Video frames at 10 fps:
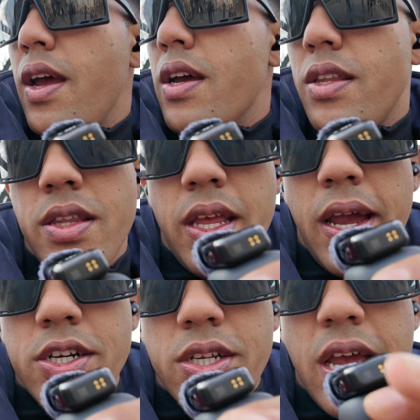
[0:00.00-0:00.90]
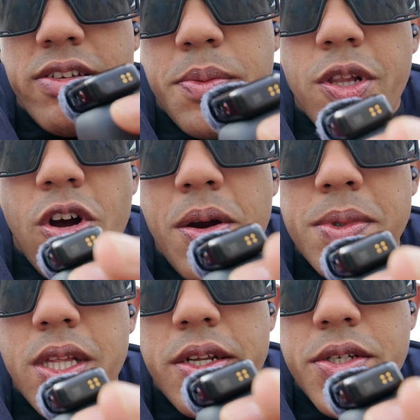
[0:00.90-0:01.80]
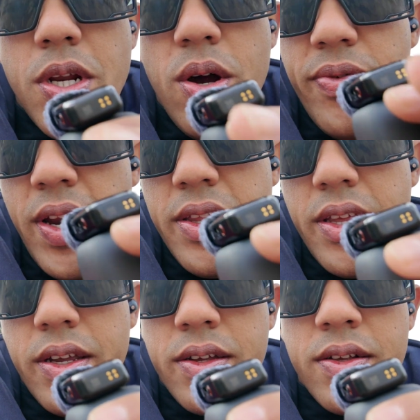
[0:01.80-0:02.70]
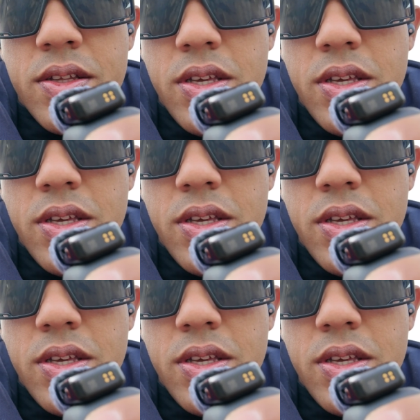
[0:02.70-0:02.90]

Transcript: And they actually have some alarms to let you know if anything,